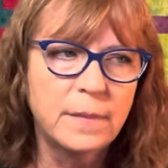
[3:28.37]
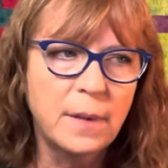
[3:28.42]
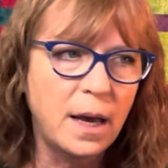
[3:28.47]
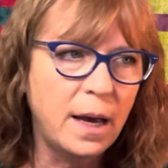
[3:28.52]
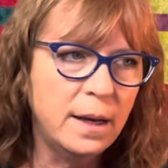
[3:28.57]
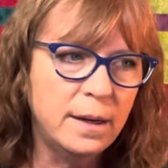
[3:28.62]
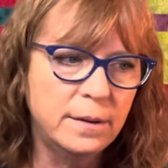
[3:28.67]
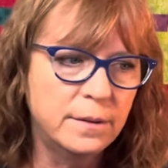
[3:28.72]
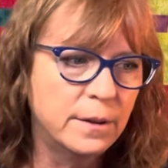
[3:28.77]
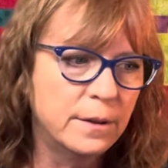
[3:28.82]

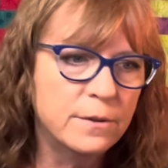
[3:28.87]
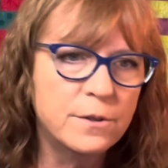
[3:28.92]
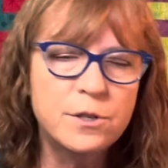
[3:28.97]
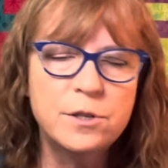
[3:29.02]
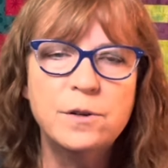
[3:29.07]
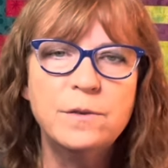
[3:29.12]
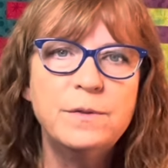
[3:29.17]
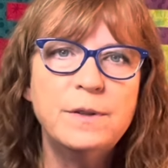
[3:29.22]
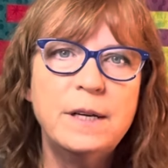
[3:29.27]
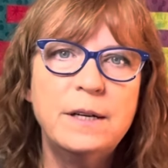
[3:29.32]
I don't know,
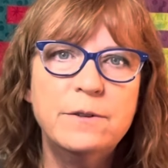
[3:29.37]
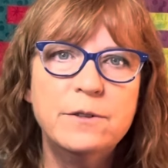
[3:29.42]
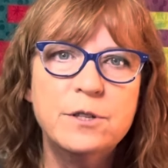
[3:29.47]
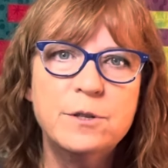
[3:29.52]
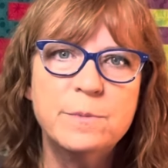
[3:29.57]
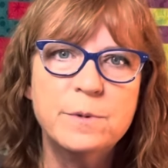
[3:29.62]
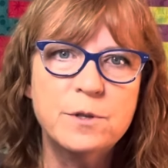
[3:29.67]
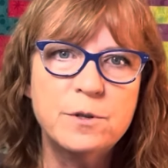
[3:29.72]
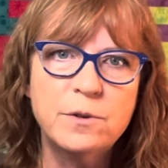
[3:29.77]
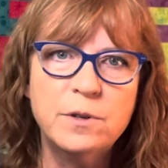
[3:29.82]
snowflake
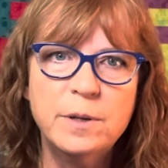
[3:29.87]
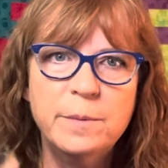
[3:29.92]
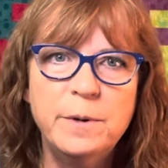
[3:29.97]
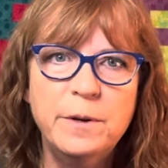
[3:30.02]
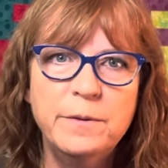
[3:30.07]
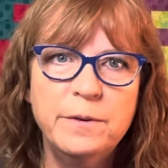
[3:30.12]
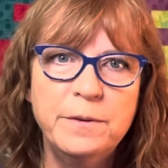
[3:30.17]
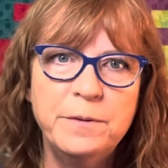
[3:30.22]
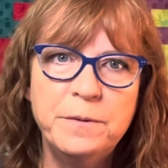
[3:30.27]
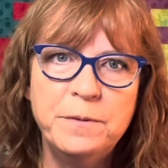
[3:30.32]
Christmas
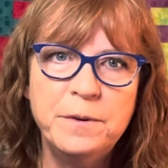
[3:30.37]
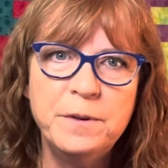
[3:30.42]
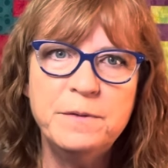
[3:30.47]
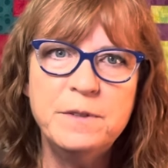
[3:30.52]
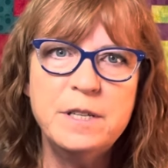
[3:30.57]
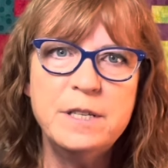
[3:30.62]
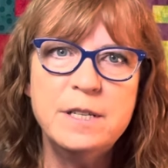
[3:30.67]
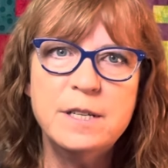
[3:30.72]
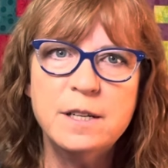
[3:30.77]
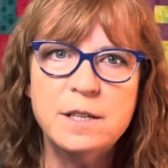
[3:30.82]
ornament with
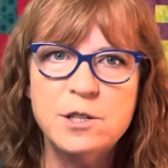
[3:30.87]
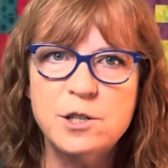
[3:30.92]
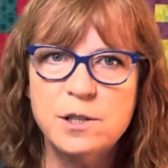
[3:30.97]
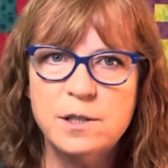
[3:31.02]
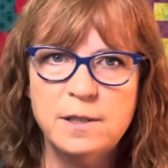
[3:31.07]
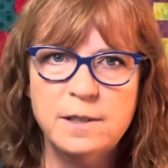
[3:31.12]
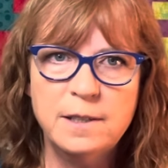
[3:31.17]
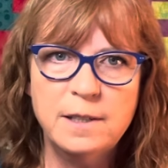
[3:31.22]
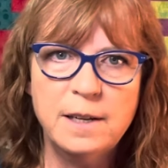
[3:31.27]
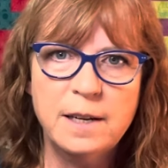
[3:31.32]
50 stitches
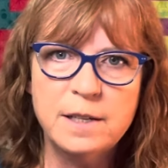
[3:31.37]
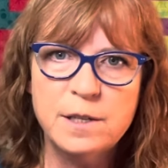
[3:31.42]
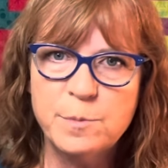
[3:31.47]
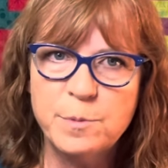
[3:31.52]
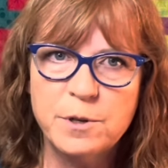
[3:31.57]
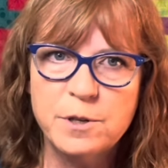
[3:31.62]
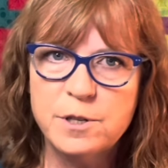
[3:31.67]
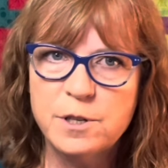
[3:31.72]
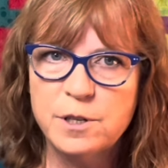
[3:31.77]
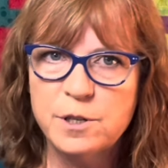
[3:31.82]
and the next
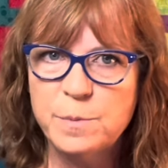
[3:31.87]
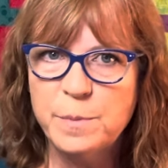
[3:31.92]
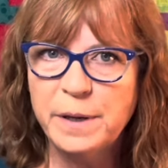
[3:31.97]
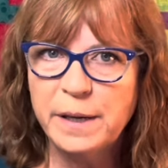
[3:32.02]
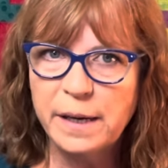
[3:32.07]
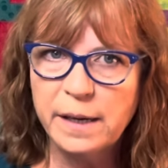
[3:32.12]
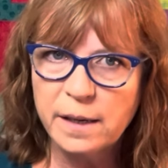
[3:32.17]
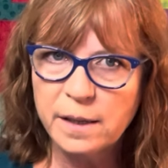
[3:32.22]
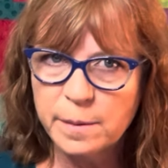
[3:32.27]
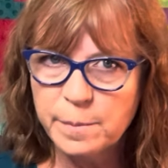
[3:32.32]
person is
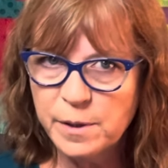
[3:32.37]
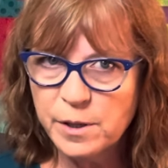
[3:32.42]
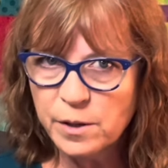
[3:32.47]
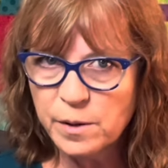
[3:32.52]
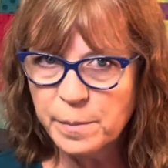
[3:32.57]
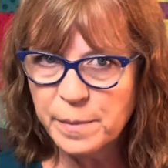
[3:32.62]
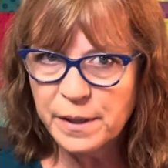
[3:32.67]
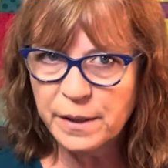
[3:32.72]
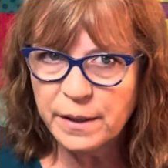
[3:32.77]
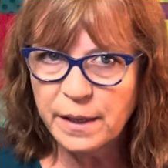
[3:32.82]
bringing in a
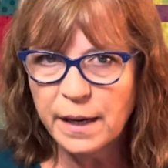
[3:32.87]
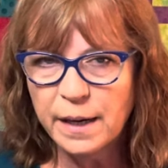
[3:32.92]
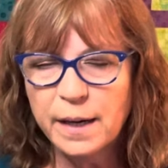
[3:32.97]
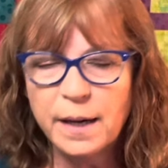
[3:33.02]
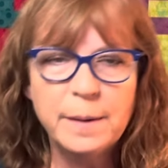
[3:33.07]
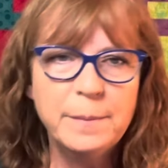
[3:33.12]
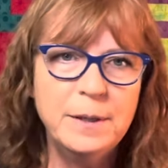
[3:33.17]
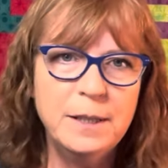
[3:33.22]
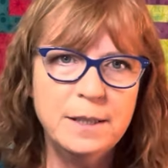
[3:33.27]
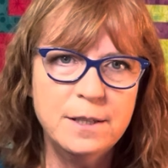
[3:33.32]
mirabilia.
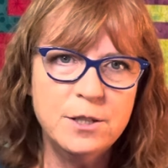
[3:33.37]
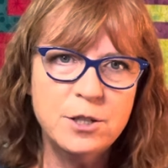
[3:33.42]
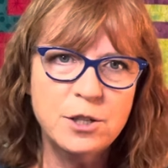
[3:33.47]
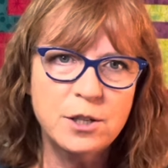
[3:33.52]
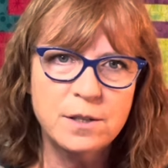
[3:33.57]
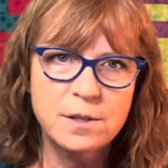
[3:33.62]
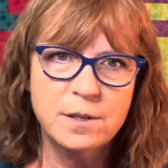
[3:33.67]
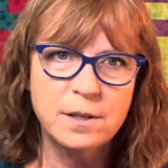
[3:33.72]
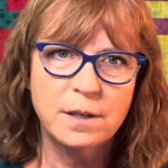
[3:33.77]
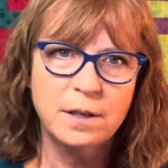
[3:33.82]
I mean, it's
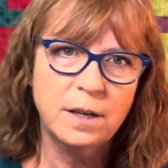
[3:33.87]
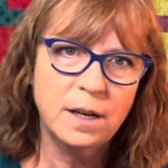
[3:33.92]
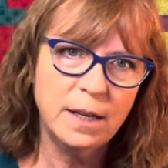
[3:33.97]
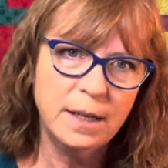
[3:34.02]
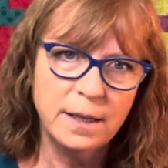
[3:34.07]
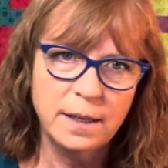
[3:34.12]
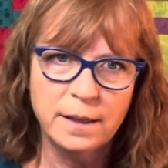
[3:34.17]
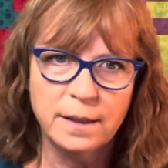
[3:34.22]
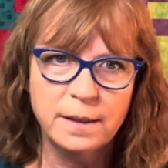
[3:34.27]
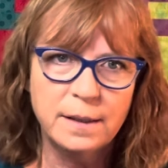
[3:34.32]
just to kind
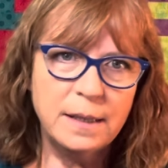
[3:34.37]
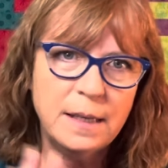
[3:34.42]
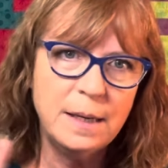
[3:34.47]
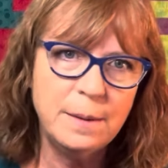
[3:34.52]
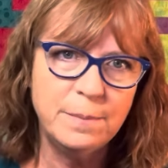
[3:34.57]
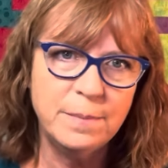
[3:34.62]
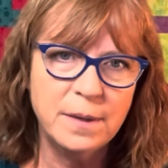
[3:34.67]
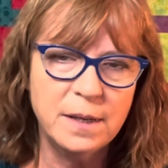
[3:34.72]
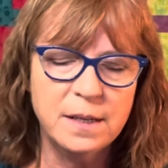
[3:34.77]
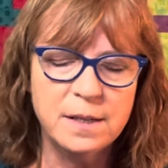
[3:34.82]
of
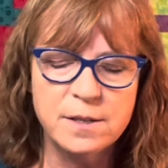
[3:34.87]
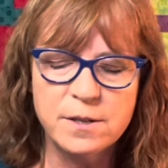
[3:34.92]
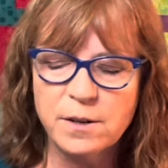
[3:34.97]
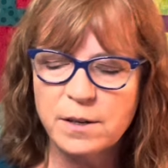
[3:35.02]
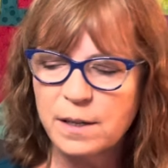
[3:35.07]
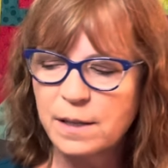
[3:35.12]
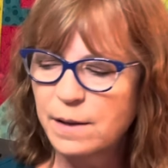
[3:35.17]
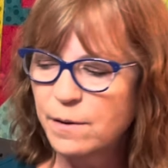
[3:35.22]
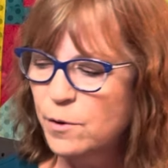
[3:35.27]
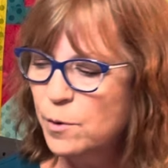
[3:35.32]
keep things on
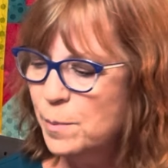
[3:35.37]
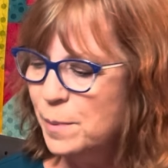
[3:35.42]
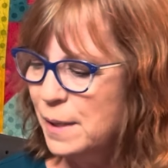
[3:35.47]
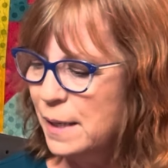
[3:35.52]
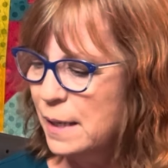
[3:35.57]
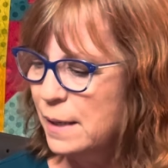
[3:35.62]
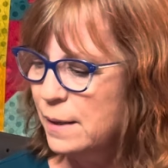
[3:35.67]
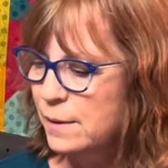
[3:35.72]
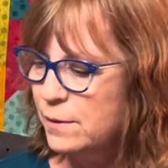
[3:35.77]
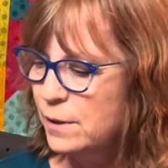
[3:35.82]
a level
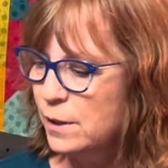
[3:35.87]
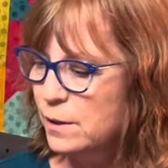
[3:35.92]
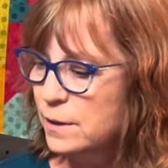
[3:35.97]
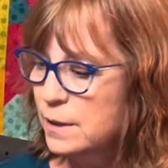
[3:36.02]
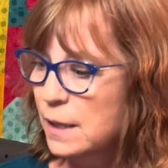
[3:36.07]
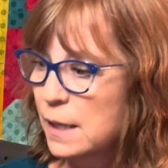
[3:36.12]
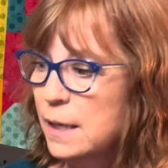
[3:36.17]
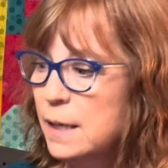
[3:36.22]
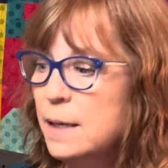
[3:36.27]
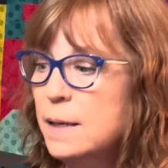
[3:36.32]
playing field.
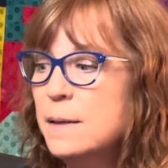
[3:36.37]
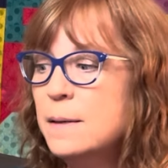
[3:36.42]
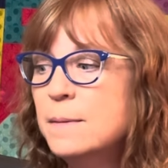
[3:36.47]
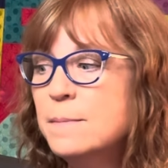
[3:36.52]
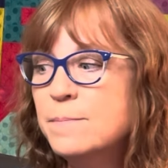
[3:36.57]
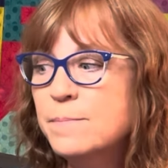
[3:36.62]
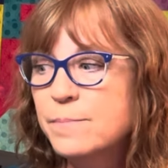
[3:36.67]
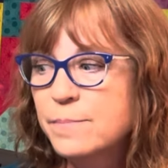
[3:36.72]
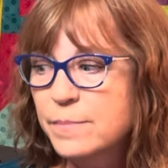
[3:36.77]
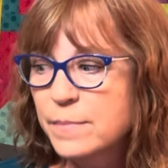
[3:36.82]

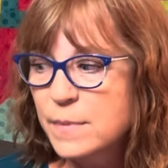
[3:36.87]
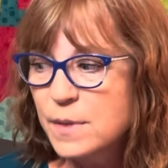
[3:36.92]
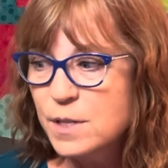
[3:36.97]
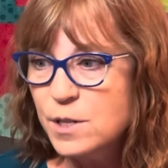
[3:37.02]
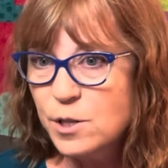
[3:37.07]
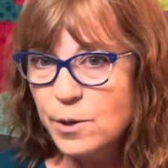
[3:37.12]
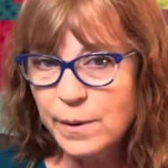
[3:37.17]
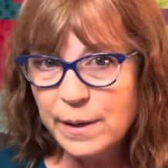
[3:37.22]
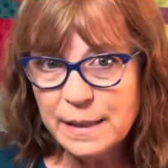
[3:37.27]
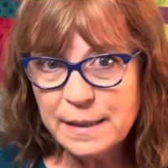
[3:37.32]

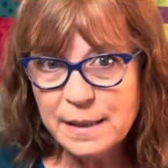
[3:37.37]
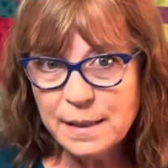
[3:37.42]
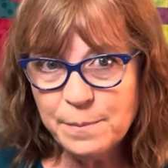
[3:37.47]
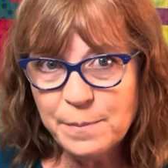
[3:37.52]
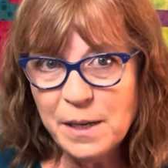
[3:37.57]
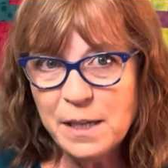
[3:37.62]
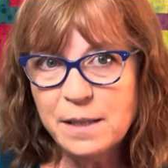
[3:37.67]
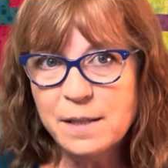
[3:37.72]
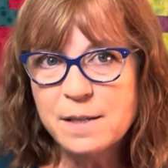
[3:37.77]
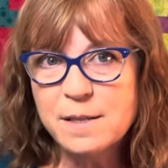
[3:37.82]
So I did
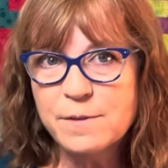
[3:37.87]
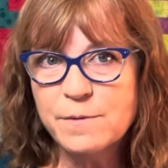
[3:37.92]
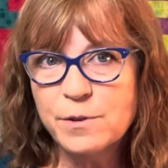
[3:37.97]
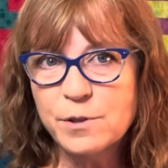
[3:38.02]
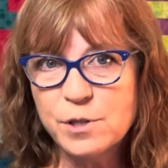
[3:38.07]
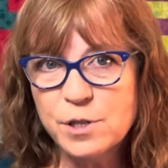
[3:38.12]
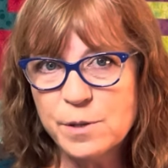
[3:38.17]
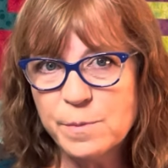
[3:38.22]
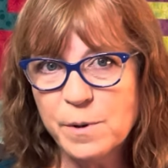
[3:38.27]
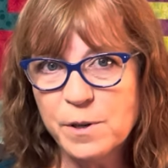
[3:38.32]
make this for
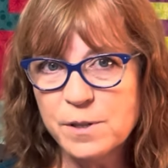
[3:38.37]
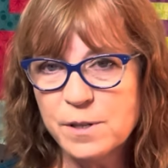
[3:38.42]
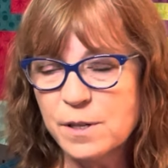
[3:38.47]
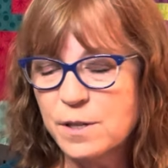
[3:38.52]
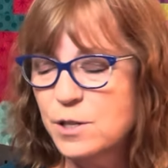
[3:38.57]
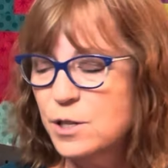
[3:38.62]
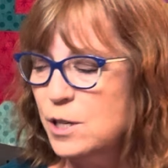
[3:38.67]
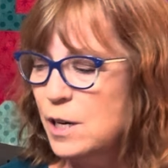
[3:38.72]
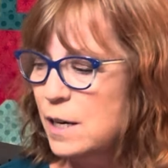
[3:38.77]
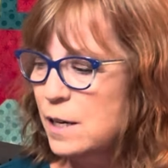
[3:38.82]
a smalls
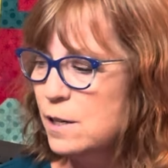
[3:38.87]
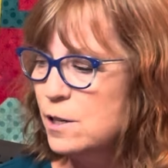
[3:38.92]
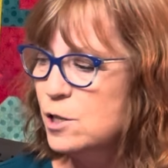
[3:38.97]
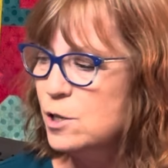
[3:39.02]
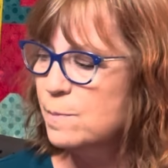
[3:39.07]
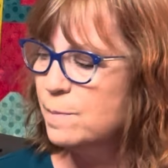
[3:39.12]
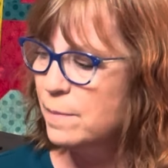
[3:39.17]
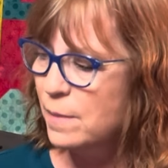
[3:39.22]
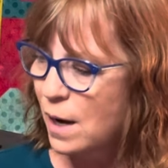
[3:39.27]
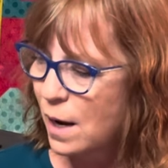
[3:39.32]
exchange.
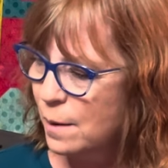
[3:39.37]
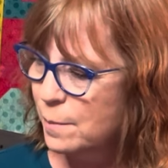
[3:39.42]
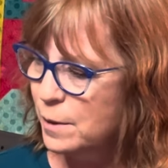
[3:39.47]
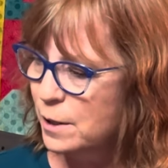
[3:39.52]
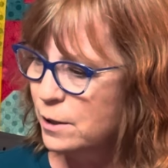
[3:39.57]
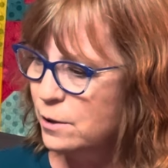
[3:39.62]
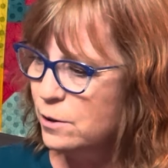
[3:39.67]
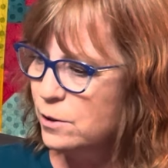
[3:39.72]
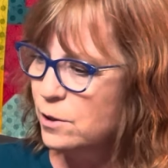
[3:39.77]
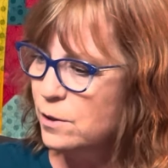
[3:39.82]
I'm a
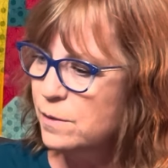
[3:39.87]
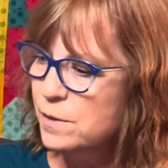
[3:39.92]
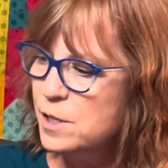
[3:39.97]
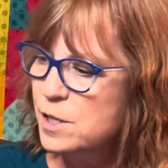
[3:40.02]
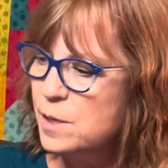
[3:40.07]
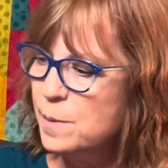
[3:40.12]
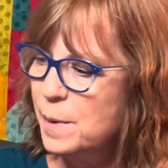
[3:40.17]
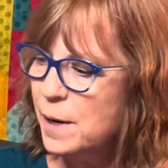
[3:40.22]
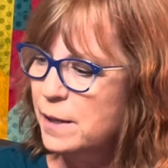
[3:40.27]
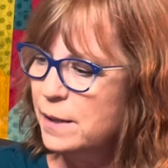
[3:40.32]
little
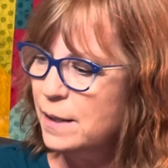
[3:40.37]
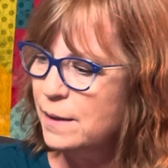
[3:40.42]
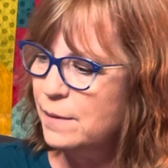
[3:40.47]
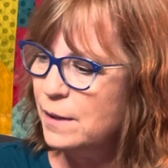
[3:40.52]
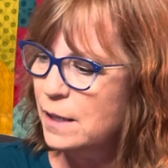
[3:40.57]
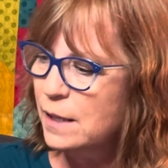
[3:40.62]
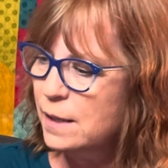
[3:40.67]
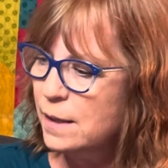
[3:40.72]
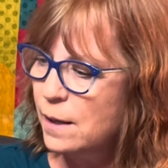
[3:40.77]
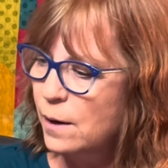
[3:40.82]
nervous about
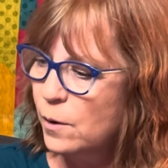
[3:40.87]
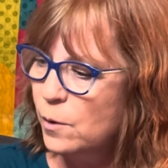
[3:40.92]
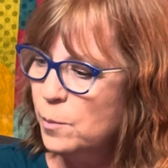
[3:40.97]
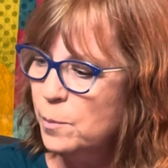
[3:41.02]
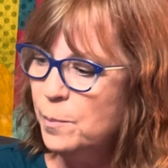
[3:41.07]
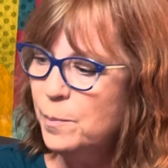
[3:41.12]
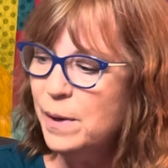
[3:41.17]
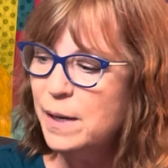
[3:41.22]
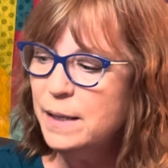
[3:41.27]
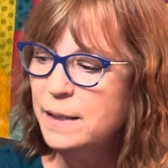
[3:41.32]
getting it though,
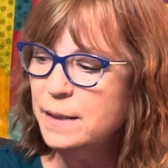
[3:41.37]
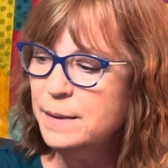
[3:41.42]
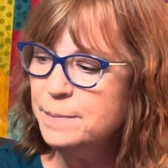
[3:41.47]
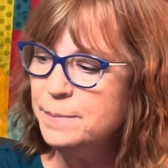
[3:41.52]
but